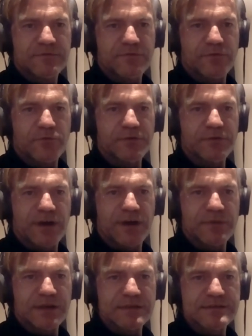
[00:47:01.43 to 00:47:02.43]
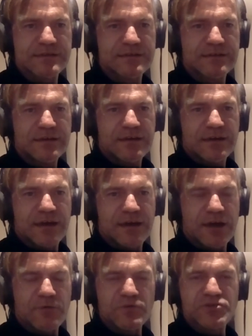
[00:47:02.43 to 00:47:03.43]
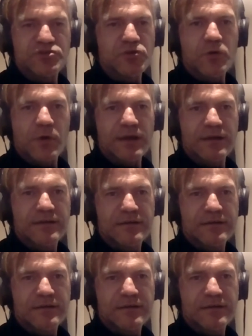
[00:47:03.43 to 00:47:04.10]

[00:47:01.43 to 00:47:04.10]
for 45 minutes it was so quick